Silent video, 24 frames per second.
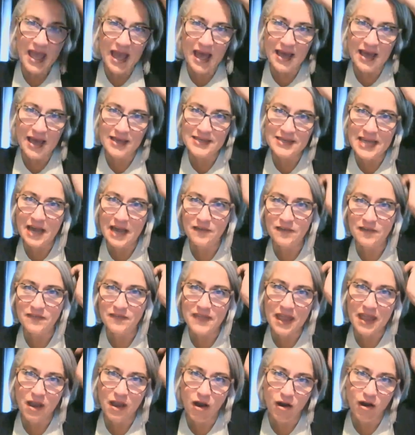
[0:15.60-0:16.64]
now that
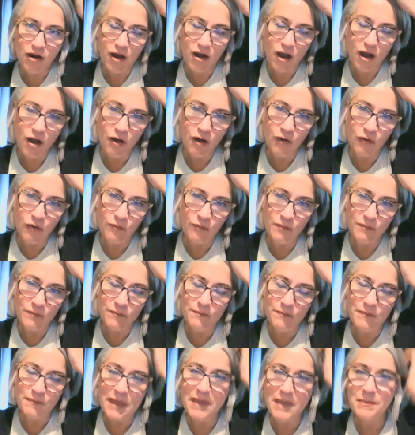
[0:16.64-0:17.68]
they are home,
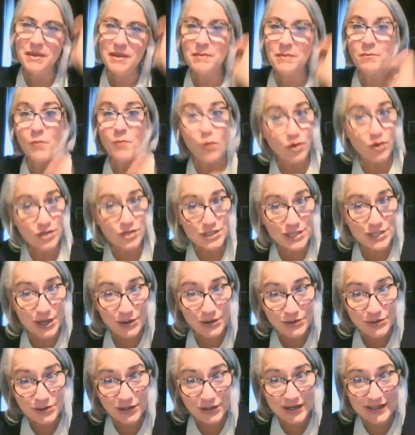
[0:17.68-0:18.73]
maybe more
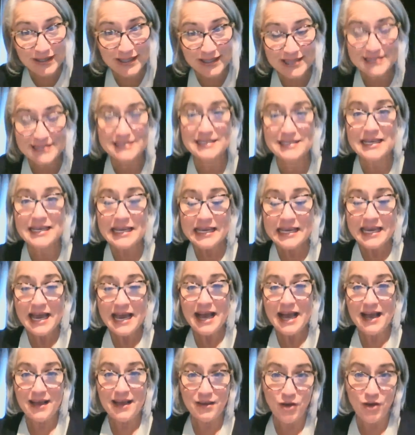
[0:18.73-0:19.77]
so during this
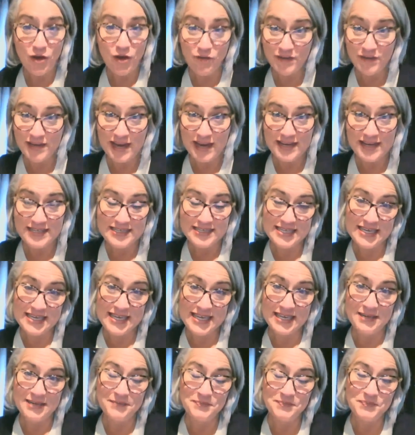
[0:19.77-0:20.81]

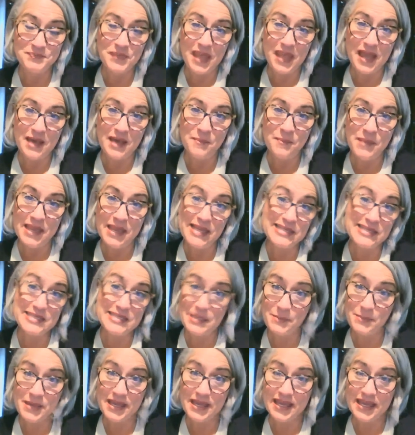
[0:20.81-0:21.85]
COVID-19
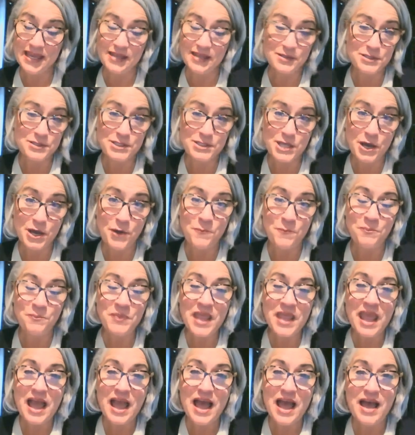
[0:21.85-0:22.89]
pandemic. And so
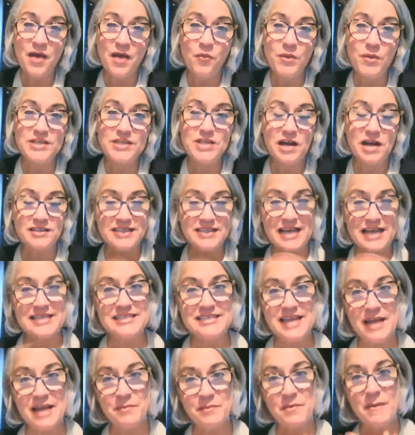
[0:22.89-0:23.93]
we talked last
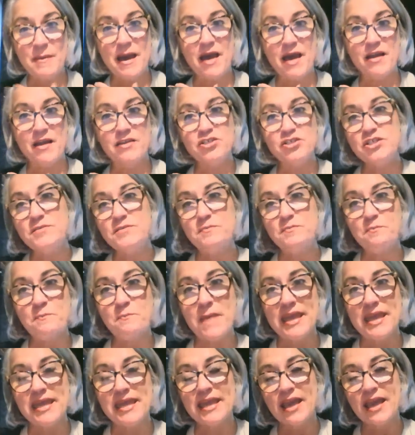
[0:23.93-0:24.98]
time about just
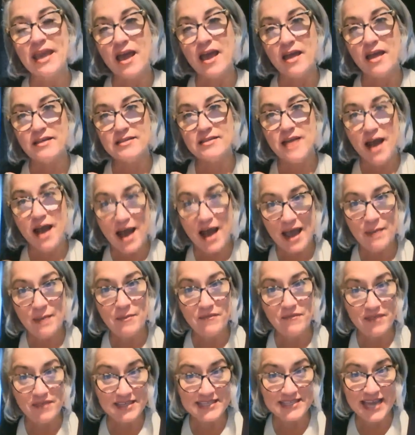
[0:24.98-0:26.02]
making a time
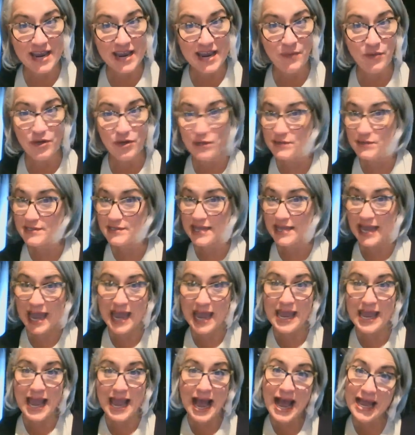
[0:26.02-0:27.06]
of the day where you say,
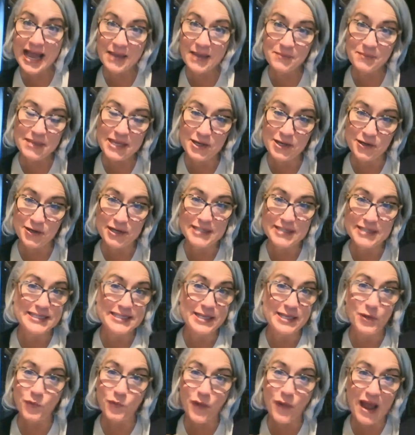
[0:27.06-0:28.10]
hey, I am here. It's
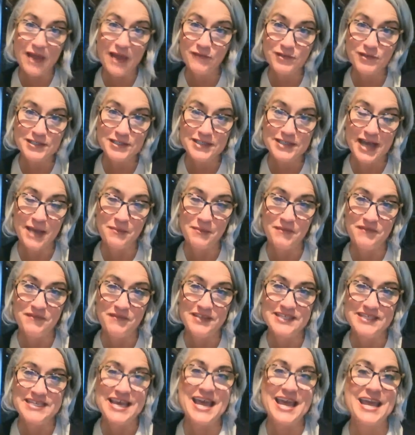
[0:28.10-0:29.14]
the arrival time of
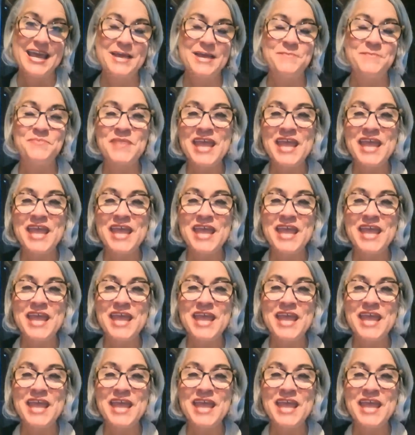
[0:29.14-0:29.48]
the day.